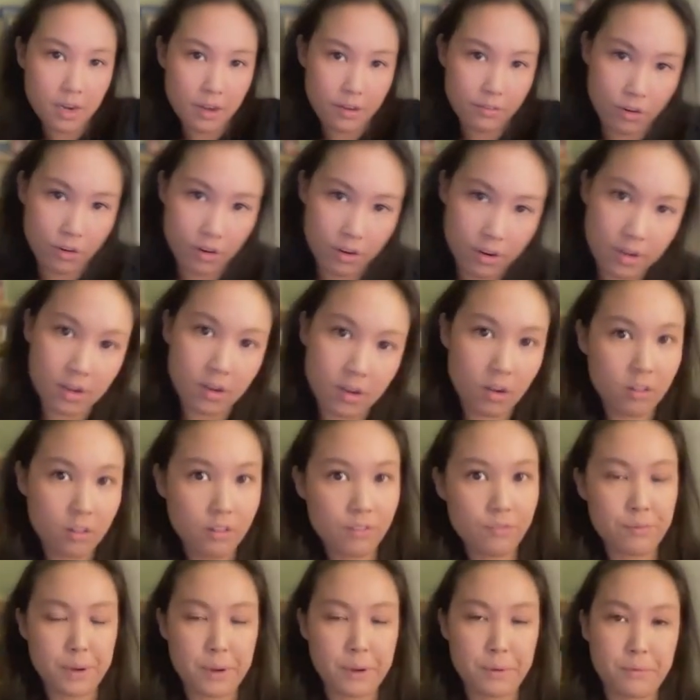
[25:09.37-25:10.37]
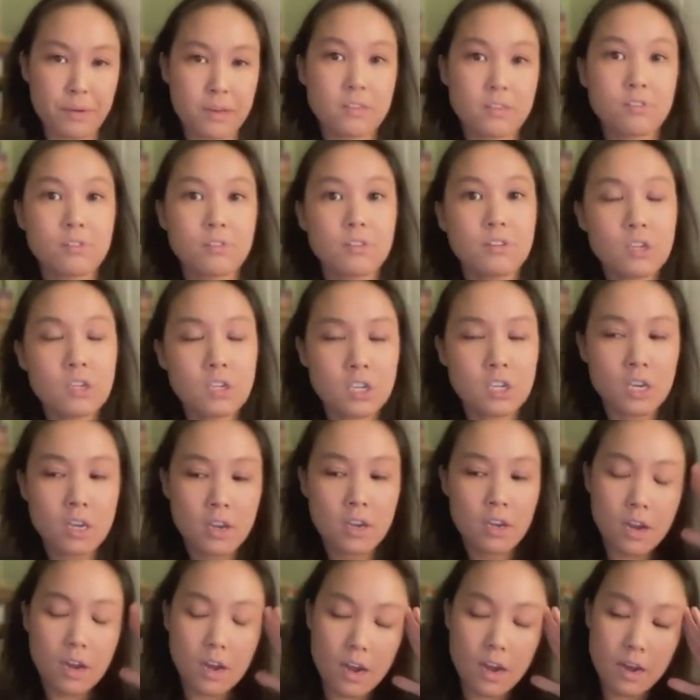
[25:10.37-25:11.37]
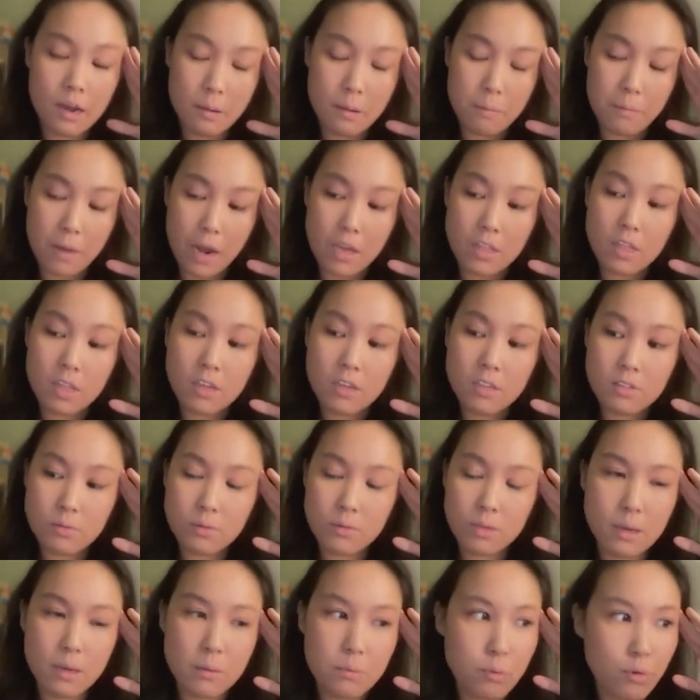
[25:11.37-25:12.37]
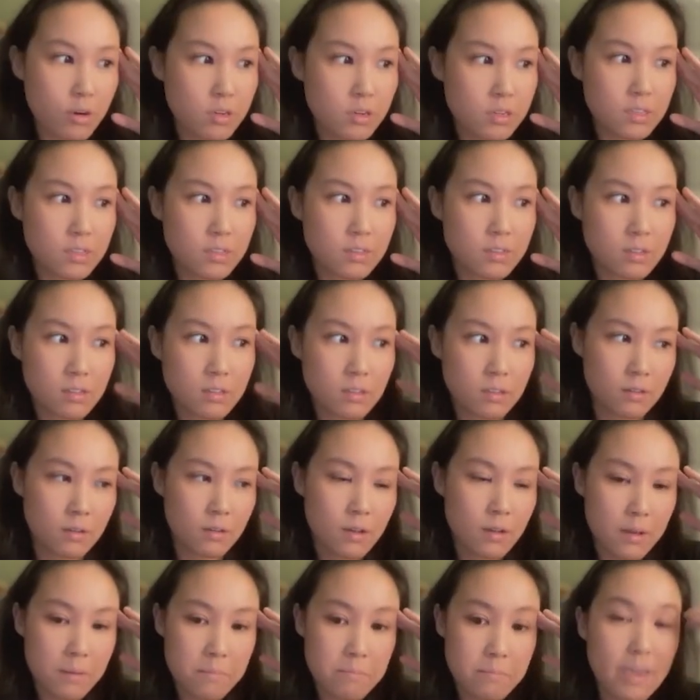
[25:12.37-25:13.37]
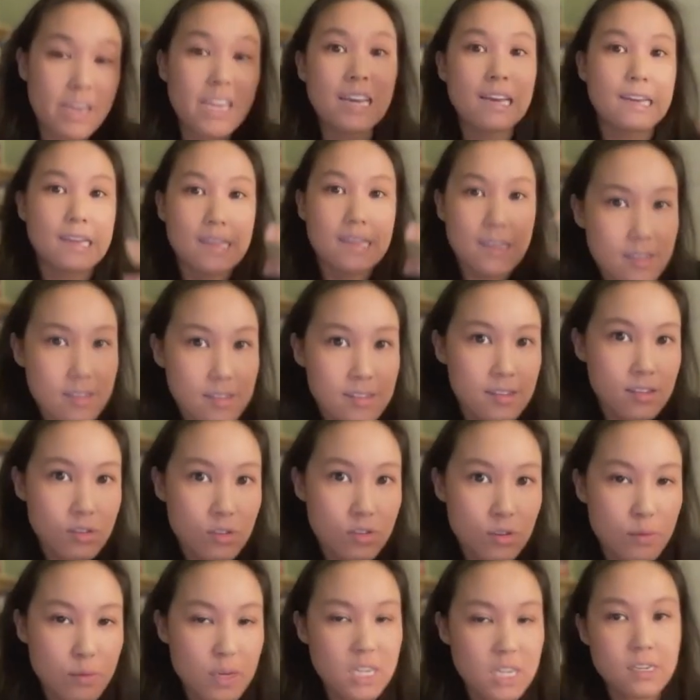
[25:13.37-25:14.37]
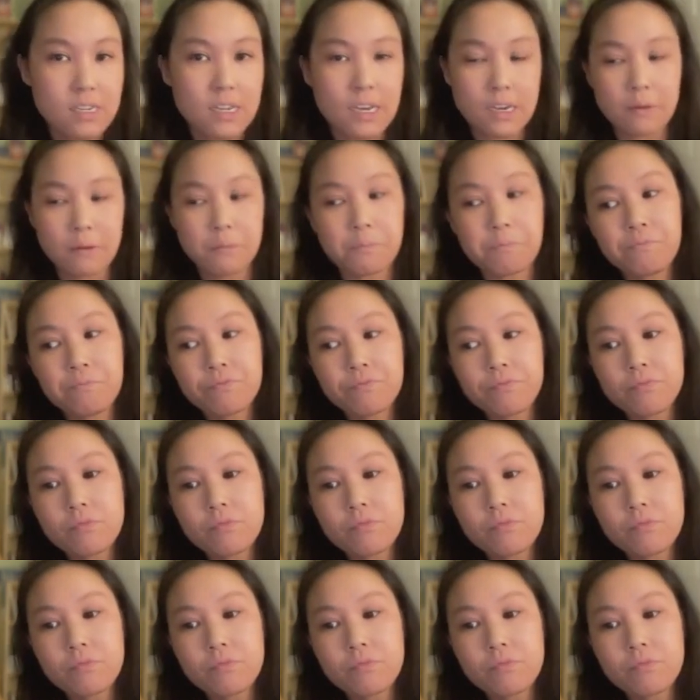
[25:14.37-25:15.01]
that I've heard in all of my research. Um, I think it's really important to make it easy to maintain.